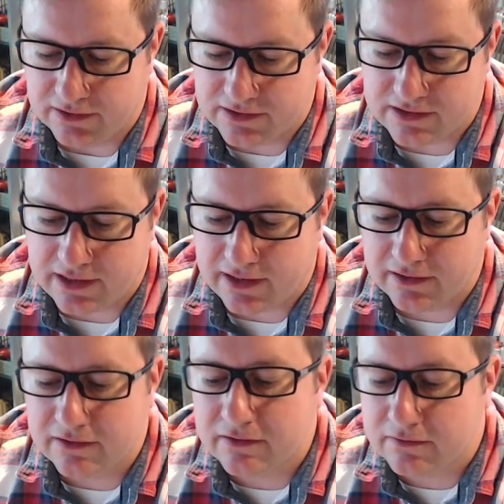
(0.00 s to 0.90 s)
a stack
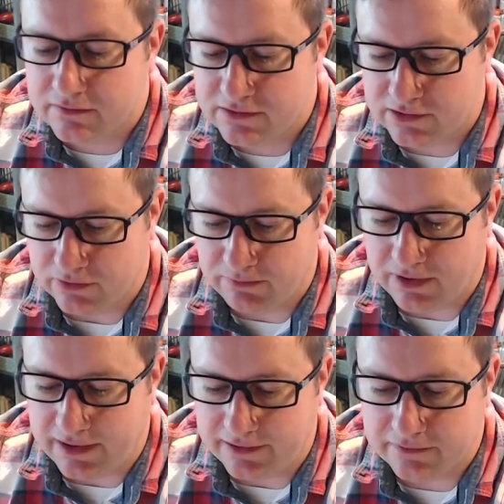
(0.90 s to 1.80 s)
to a
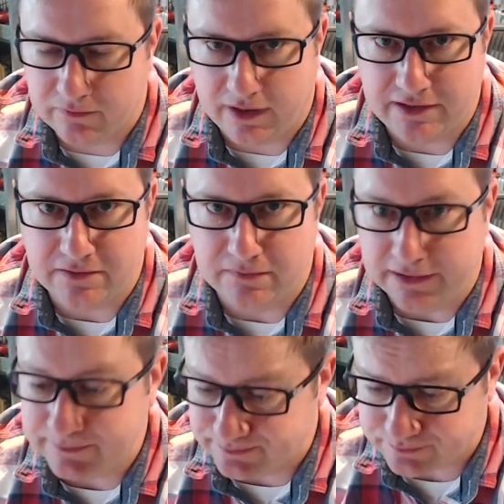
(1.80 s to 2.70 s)
player randomly,